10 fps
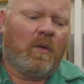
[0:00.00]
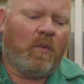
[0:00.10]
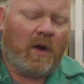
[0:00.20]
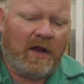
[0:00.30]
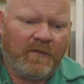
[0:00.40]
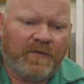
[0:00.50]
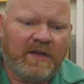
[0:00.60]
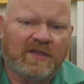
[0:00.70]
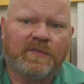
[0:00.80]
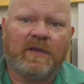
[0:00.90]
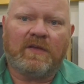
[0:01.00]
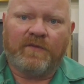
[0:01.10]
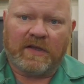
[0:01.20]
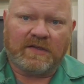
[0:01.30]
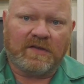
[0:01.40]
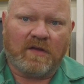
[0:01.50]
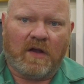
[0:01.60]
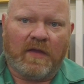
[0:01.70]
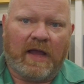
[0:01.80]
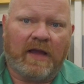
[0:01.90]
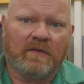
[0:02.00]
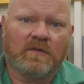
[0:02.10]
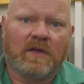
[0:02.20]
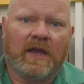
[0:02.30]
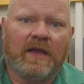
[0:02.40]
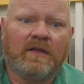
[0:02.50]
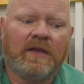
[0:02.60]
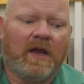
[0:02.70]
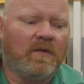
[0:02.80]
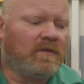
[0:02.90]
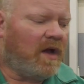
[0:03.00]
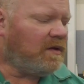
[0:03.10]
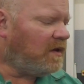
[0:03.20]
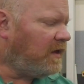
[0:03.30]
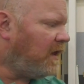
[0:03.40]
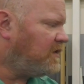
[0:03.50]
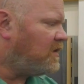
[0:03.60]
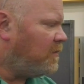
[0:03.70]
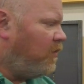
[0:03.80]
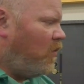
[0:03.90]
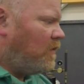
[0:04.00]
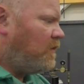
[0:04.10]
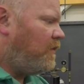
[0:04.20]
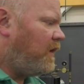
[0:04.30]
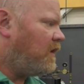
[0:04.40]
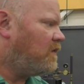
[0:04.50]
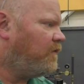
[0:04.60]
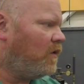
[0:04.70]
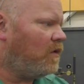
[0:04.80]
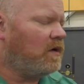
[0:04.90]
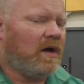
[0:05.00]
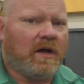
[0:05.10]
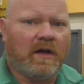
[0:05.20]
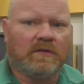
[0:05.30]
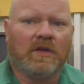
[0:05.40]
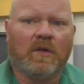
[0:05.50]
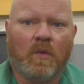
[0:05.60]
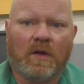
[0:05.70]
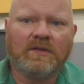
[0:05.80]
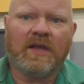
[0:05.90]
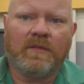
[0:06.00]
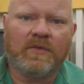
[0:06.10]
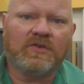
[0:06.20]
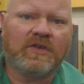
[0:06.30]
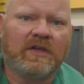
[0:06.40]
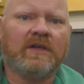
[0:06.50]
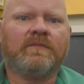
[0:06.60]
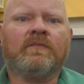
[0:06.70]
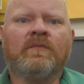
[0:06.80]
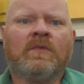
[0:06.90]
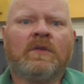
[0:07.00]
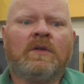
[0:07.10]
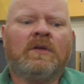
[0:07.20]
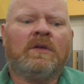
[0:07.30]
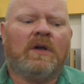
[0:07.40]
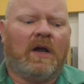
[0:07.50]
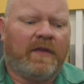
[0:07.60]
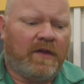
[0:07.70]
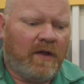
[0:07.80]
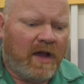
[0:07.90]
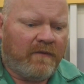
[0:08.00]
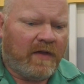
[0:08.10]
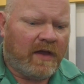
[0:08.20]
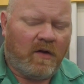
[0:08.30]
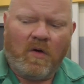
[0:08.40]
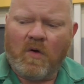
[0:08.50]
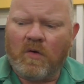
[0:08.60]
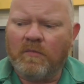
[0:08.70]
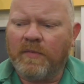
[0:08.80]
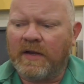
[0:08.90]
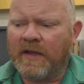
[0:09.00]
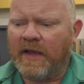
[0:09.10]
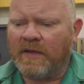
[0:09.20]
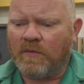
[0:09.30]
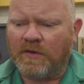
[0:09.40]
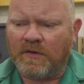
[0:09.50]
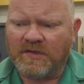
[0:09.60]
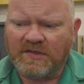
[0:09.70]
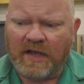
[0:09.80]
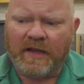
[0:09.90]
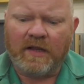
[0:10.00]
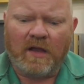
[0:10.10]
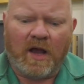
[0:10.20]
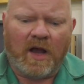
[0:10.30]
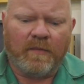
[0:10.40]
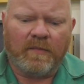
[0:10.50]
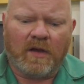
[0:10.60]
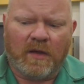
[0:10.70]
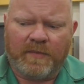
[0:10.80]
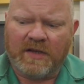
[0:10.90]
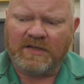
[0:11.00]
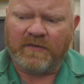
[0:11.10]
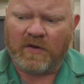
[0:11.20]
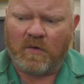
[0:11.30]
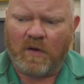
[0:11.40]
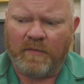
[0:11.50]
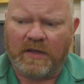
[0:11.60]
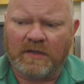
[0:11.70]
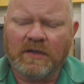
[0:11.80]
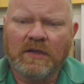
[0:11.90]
Wire feed speed fixes all that, okay? Now, not that that's an important thing for a little 110 machine that you have at home, but again, when you're setting up a piece of equipment